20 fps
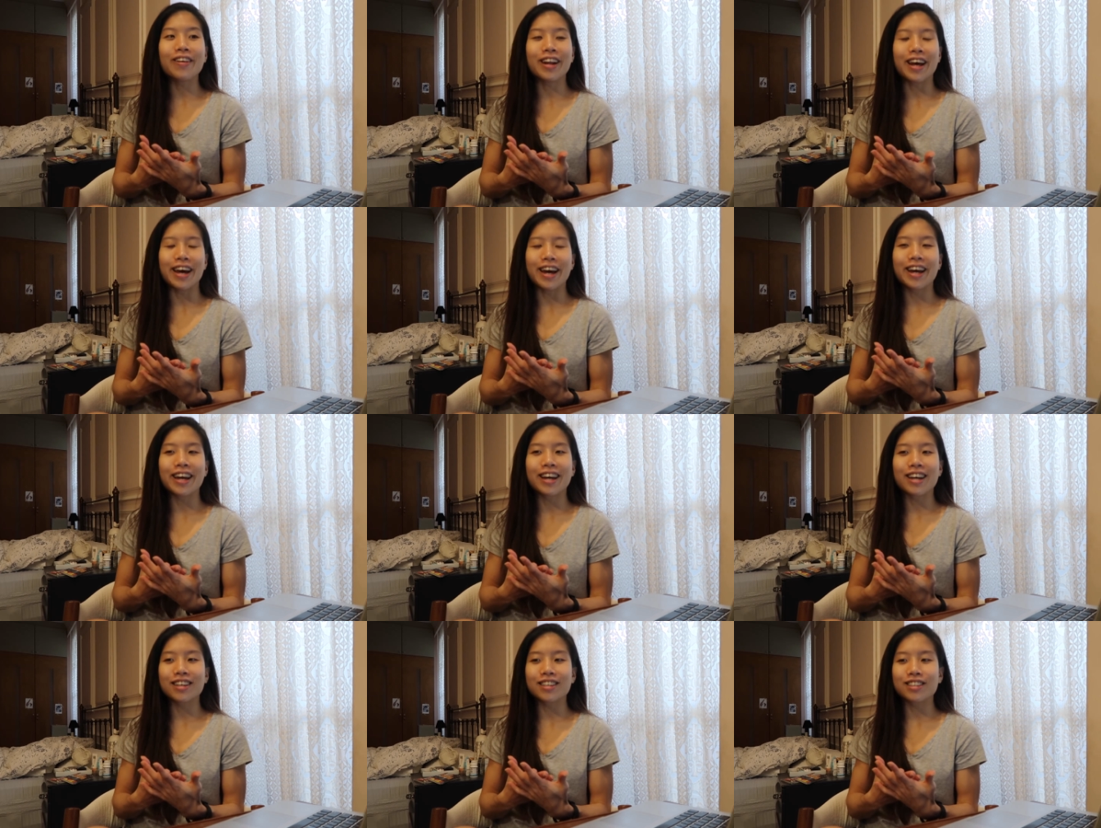
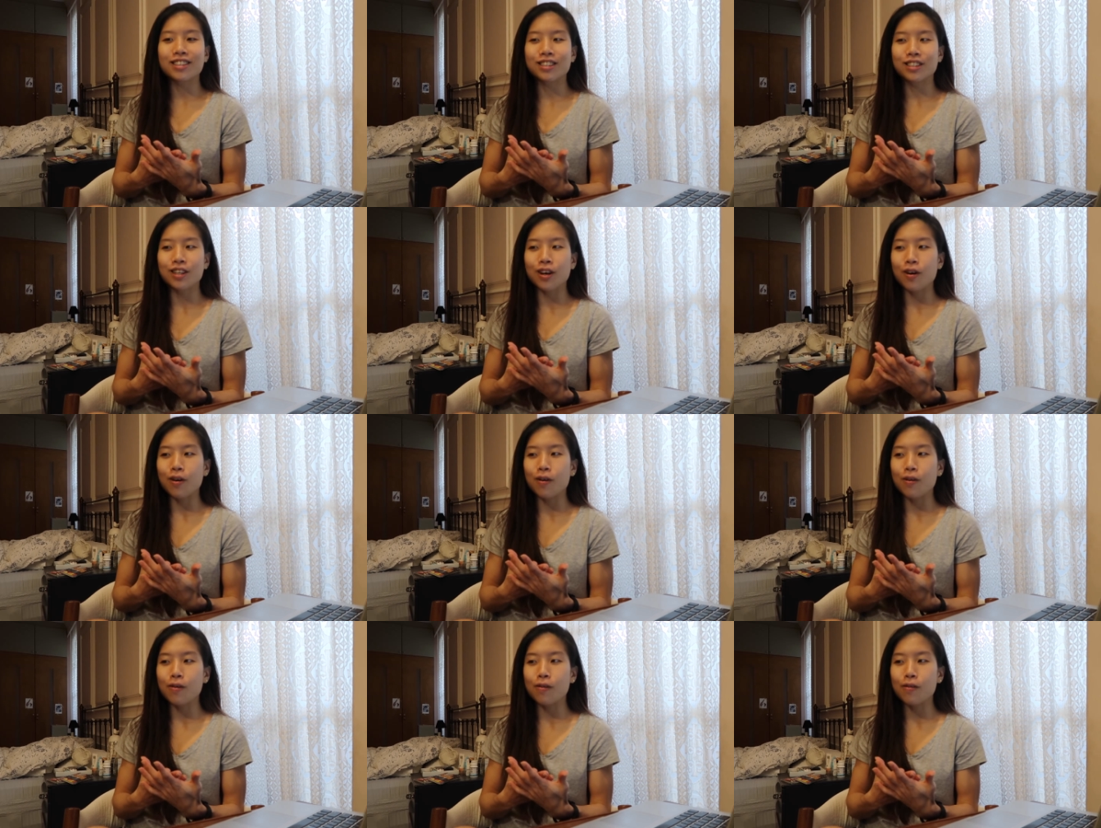Like,
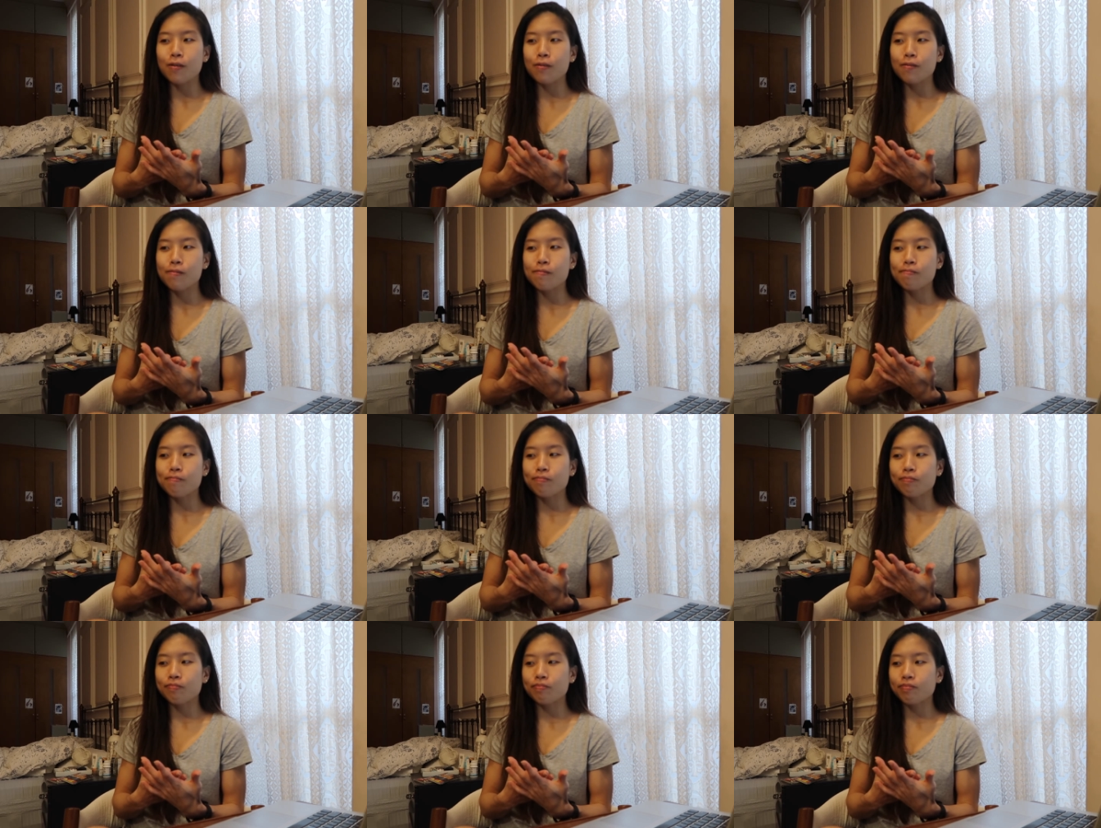so
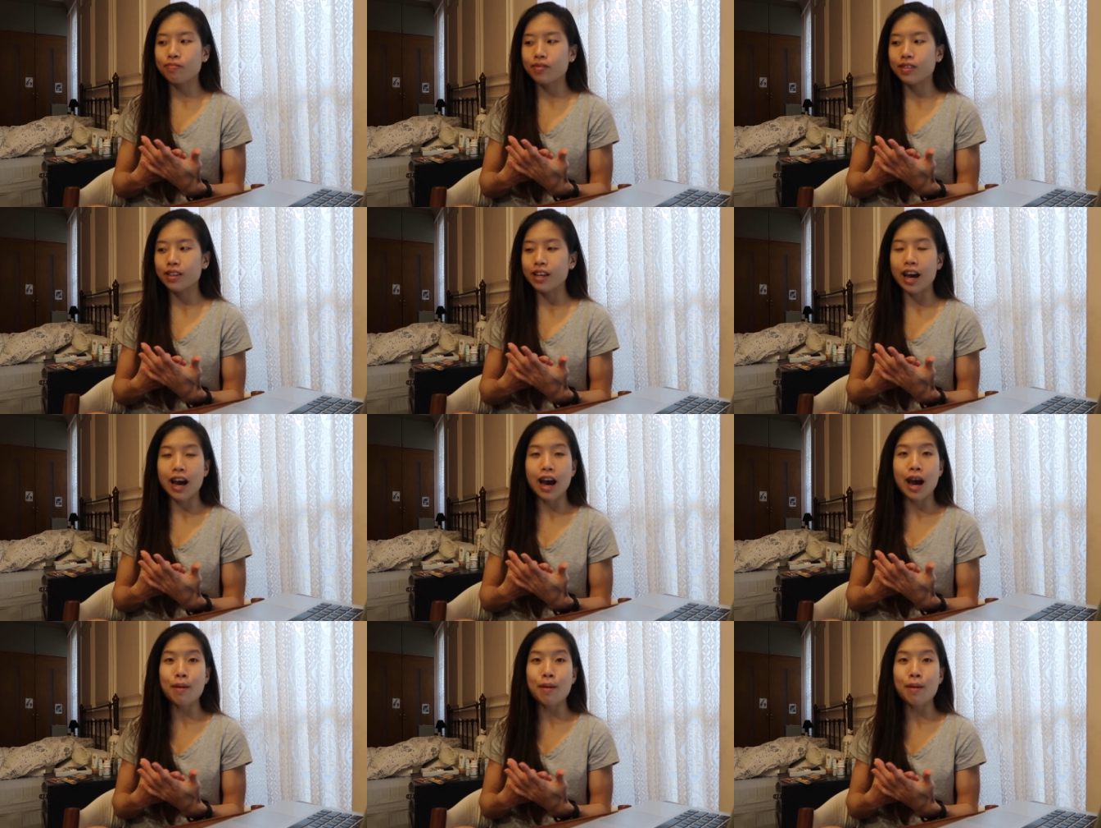yeah,